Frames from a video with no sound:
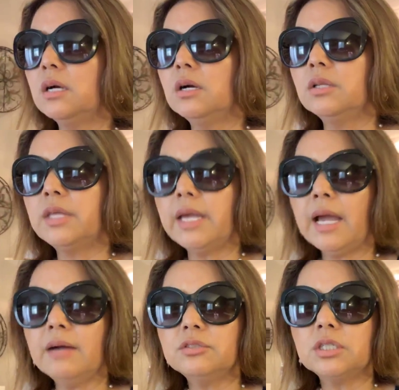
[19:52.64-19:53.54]
they
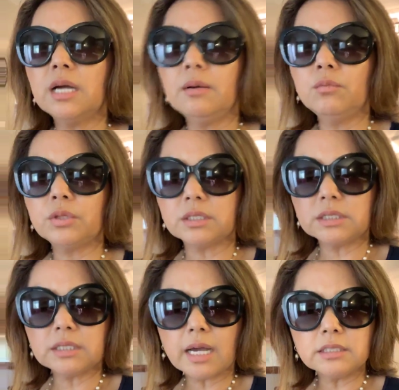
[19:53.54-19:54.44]
have to come with a
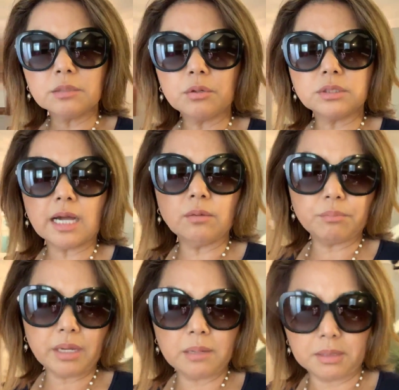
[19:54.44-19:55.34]
sizable down
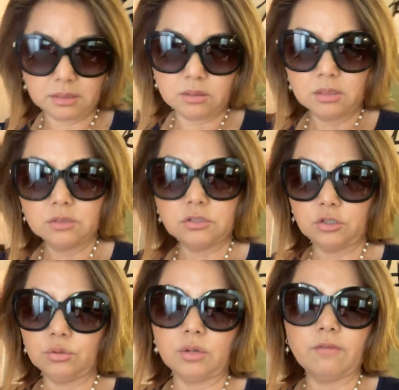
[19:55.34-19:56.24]
payment
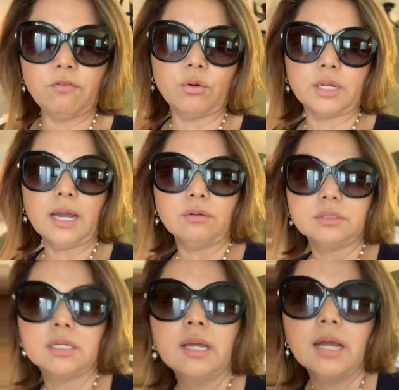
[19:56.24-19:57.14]
to afford a house.
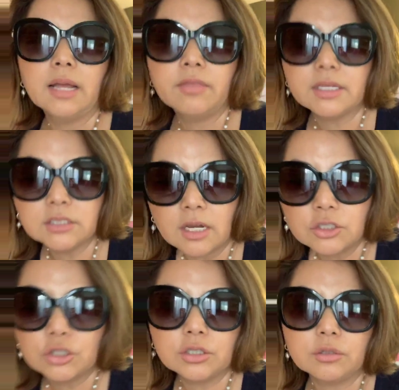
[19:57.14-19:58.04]
And that's not
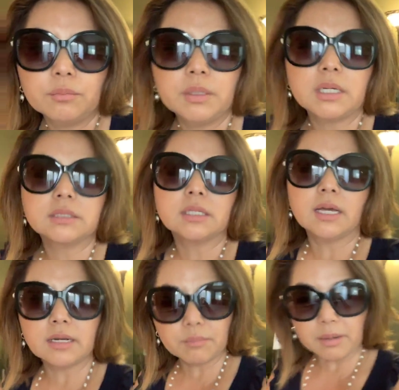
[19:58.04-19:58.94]
true, because a
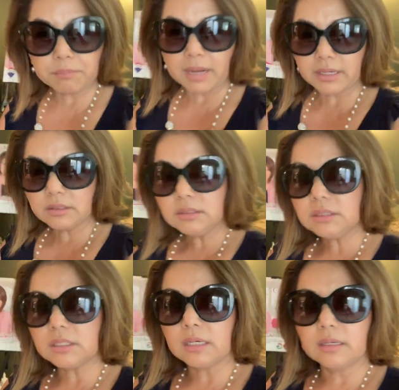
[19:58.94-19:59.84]
lot of my
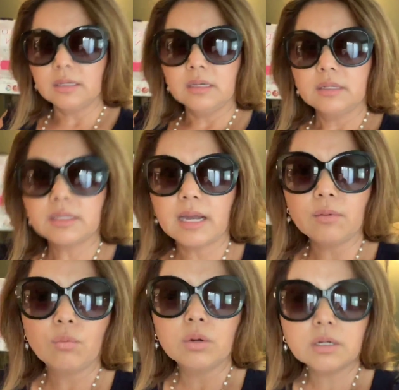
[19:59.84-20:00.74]
buyers that I
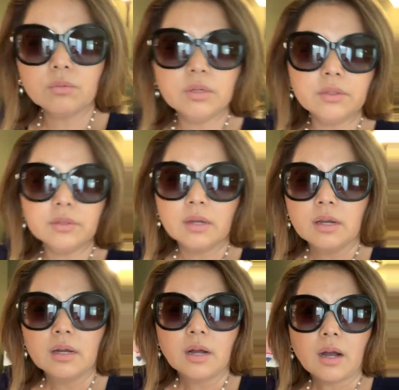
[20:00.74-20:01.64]
work with
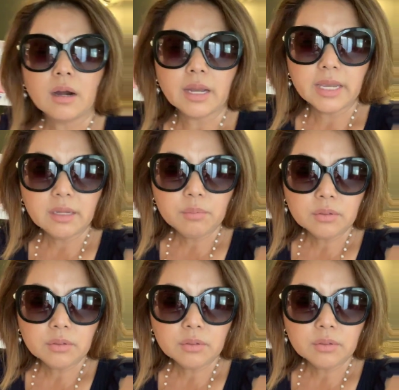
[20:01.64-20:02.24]
are able